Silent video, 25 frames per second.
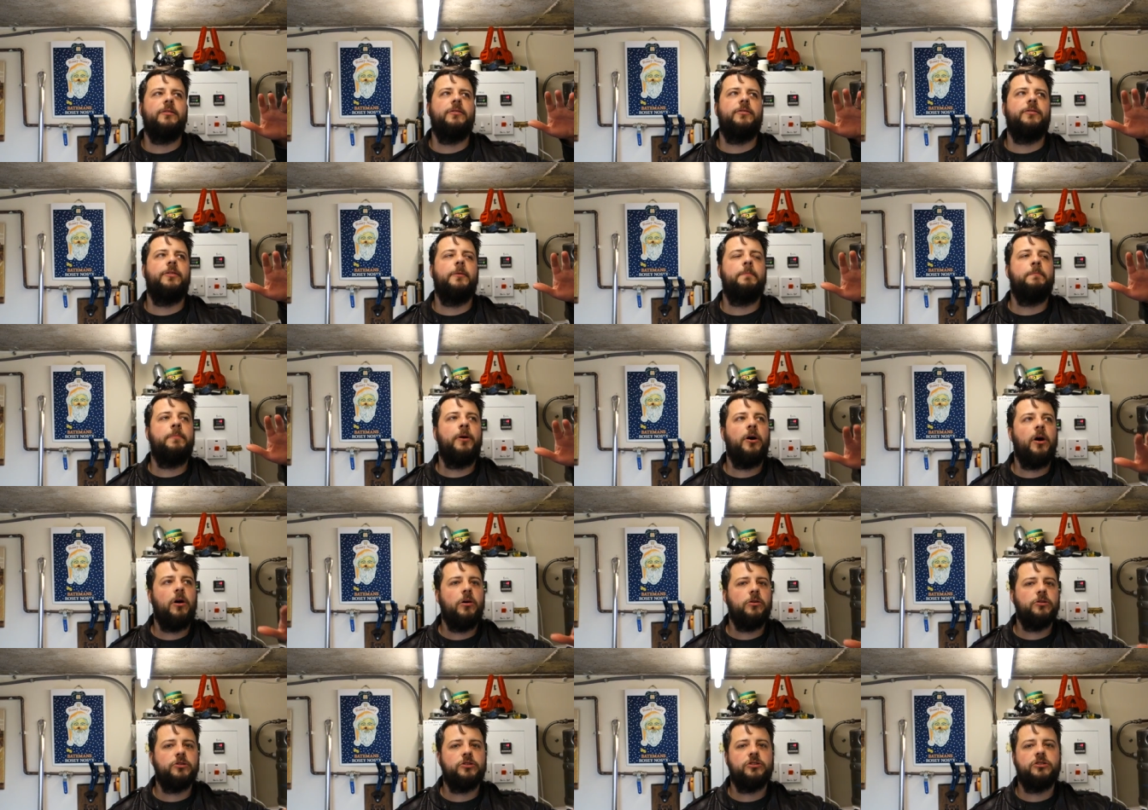The
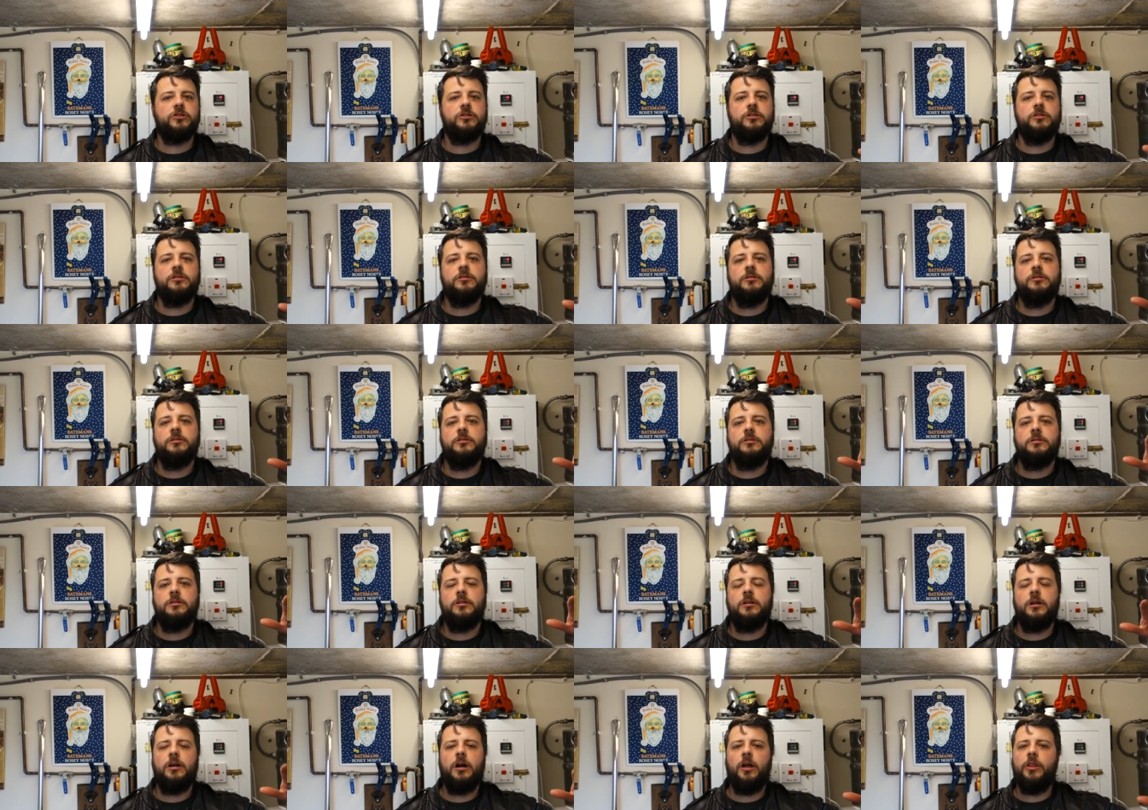pots
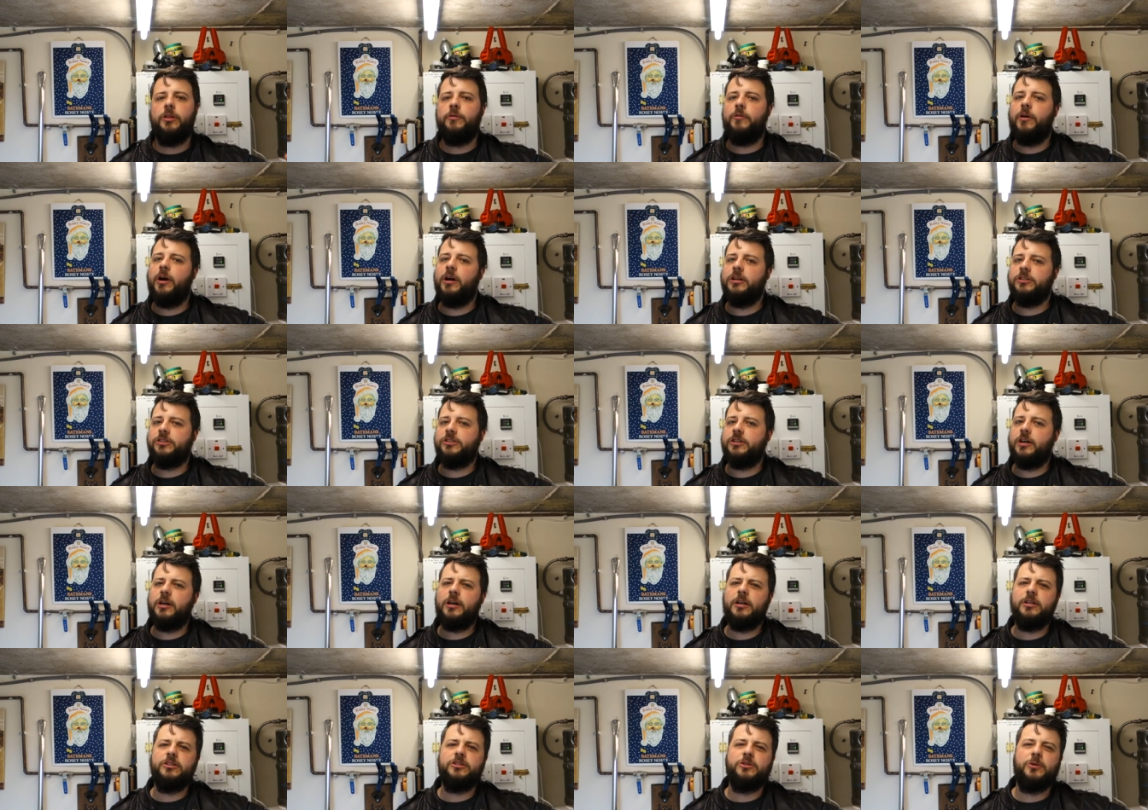are the right
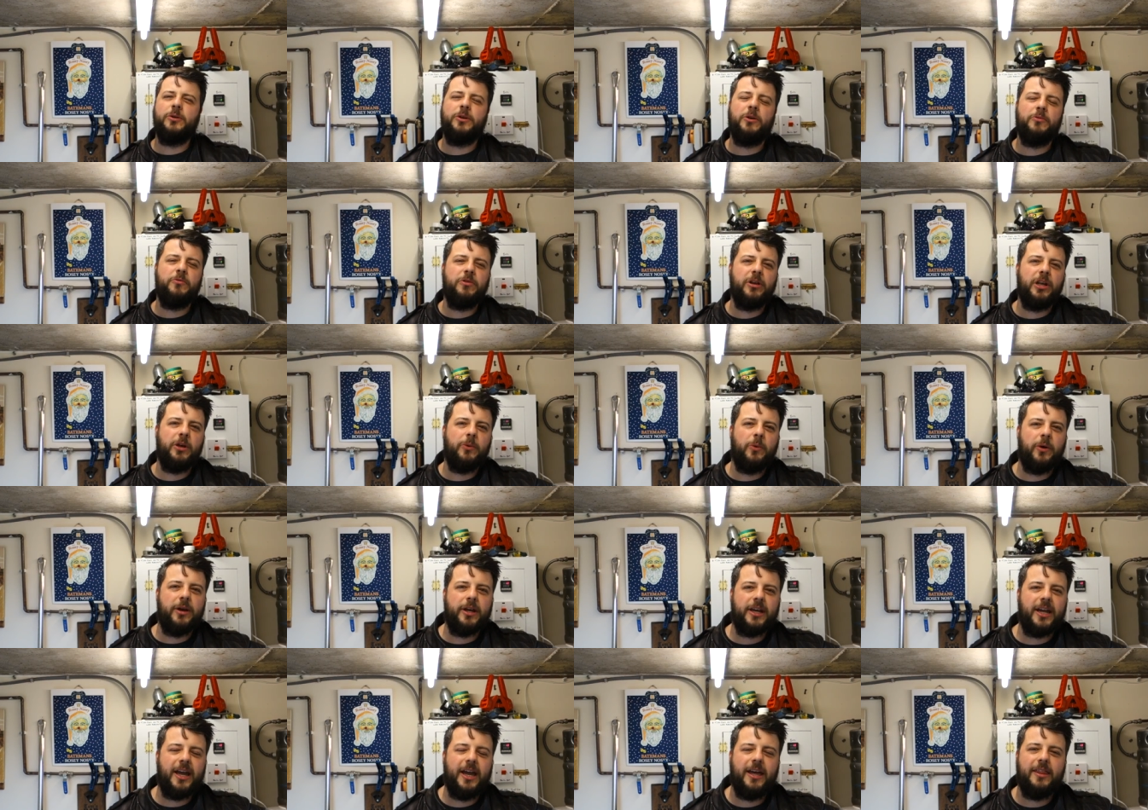size, so I don't really
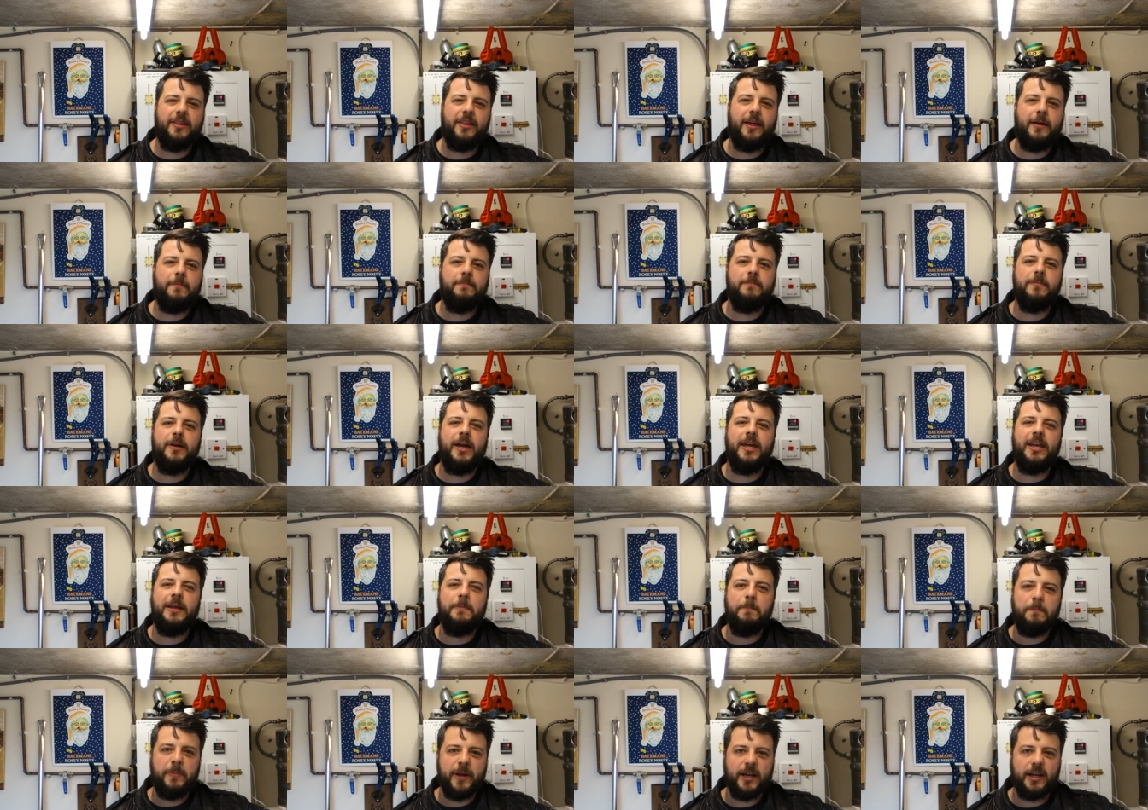want to get them
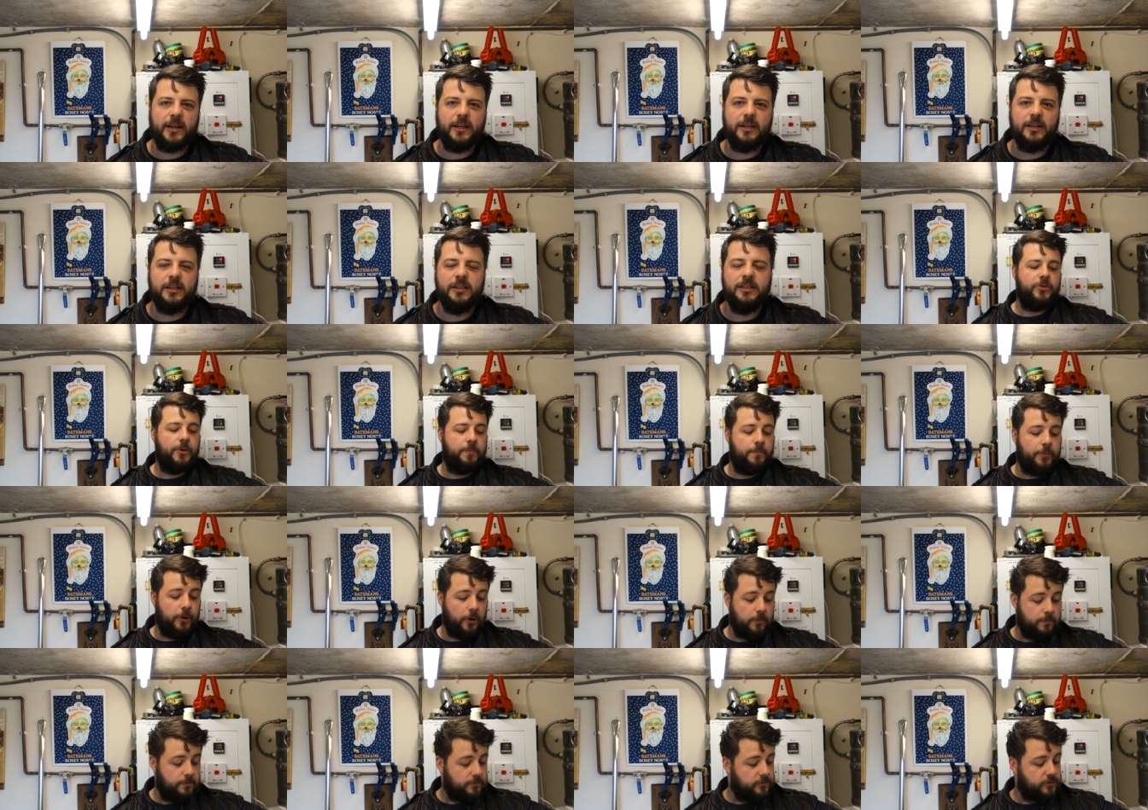any bigger. The
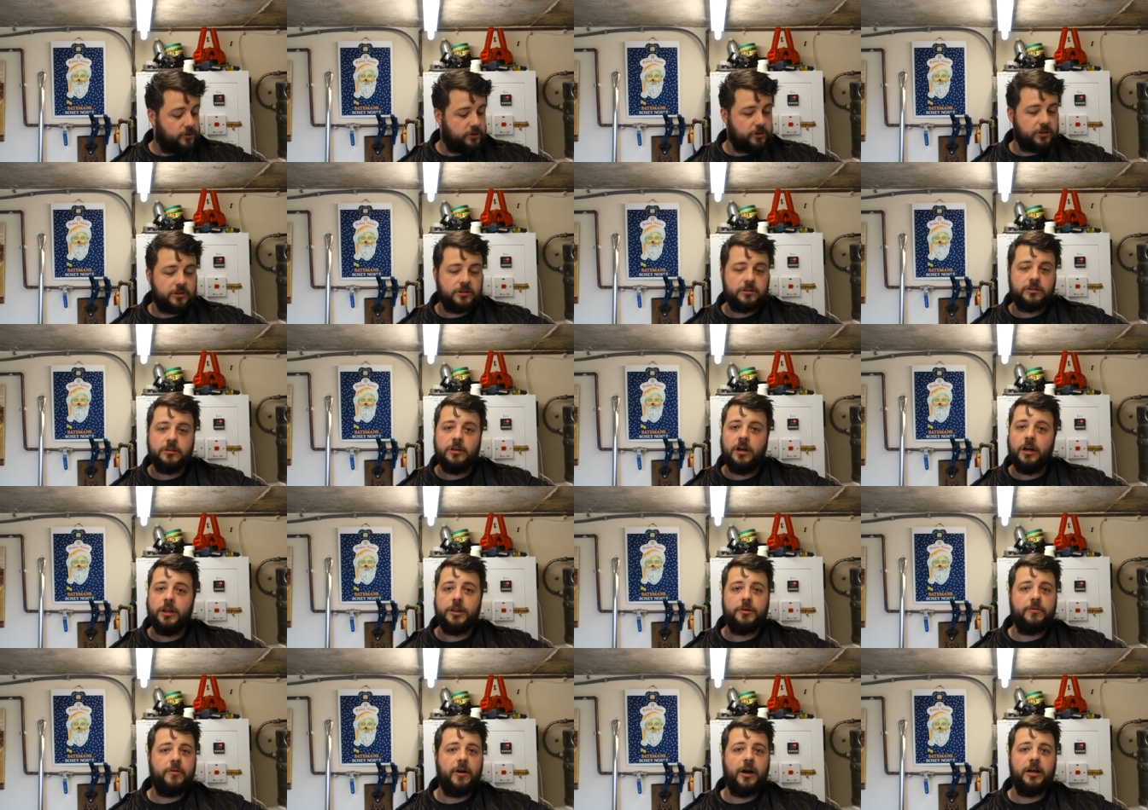pumps
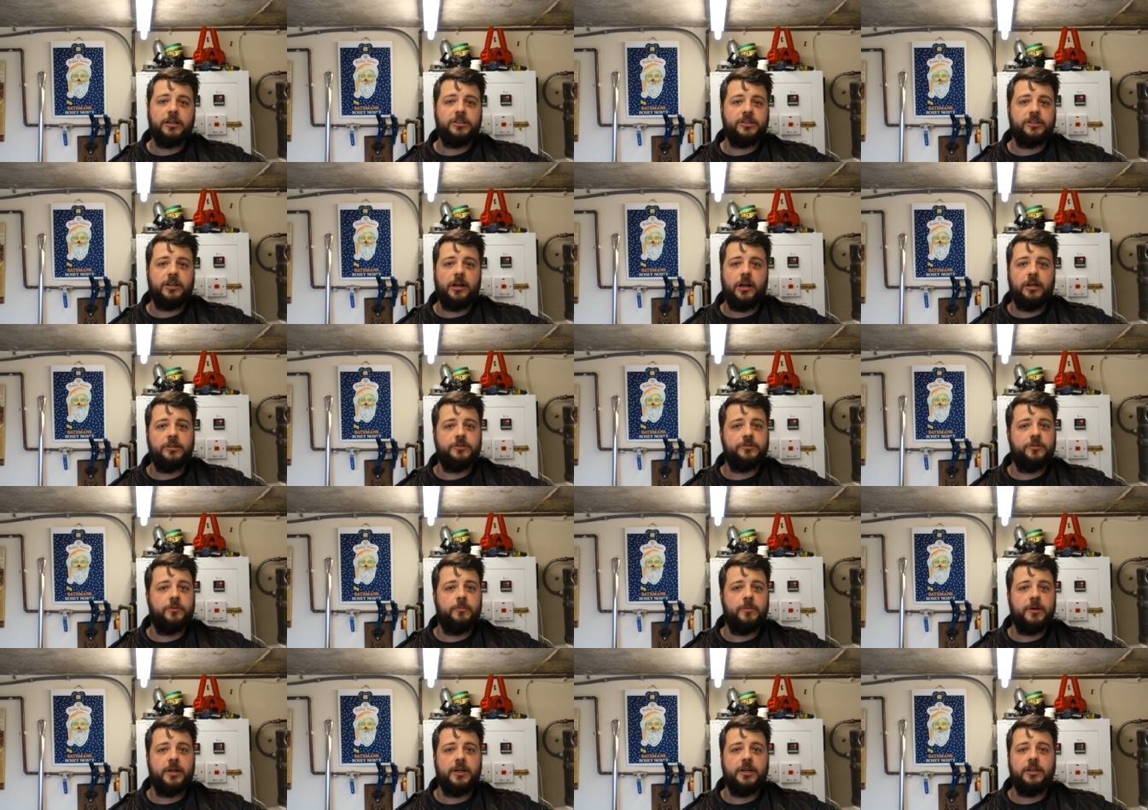are the right size
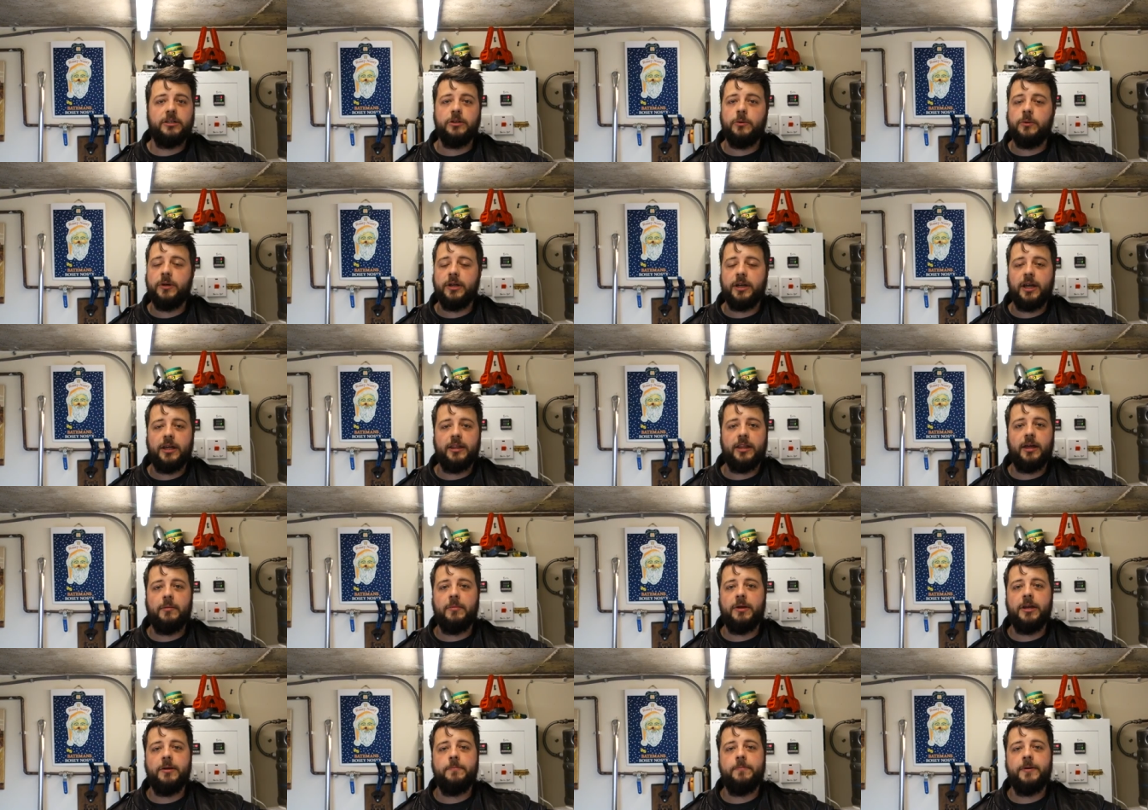for me, don't want to get
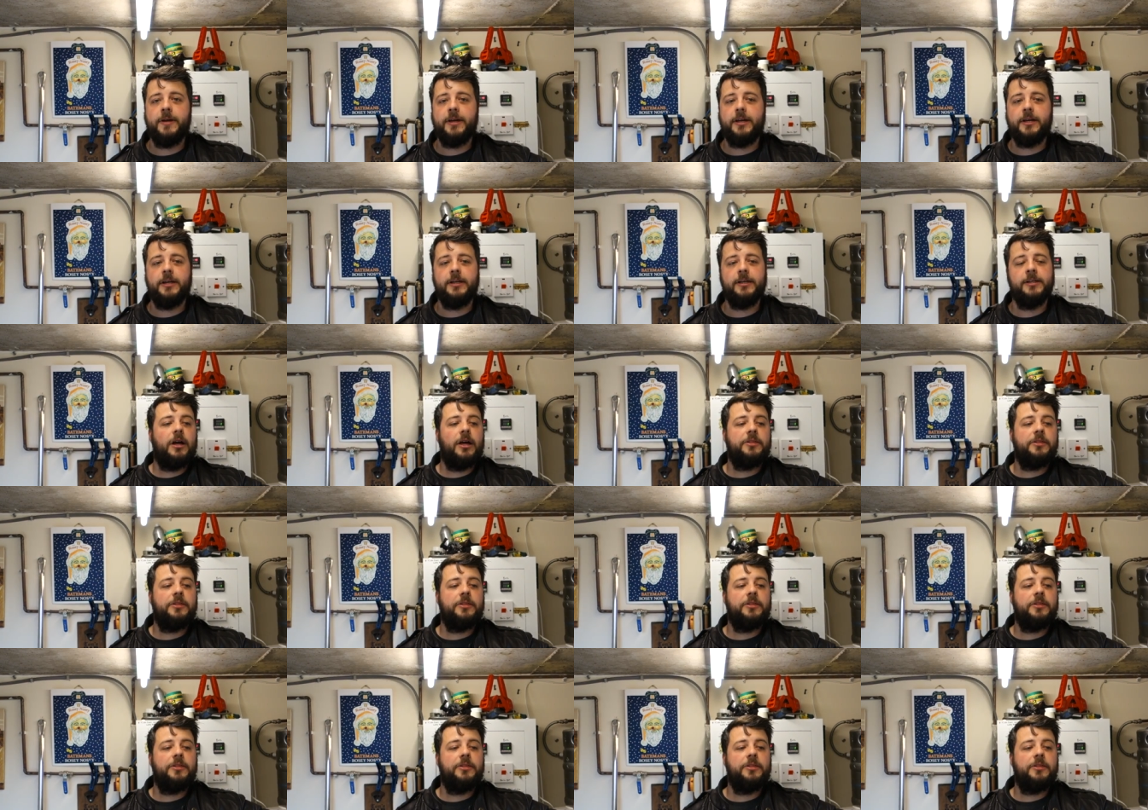them any bigger.